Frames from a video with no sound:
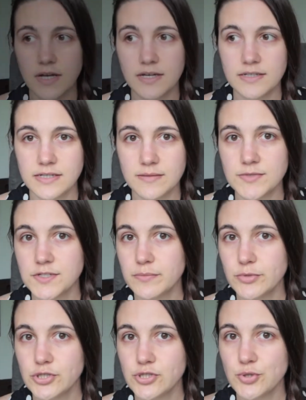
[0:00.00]
Attempt
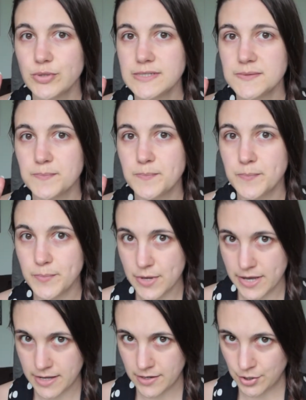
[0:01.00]
number two is
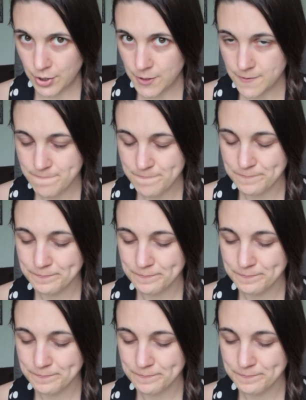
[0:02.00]
better.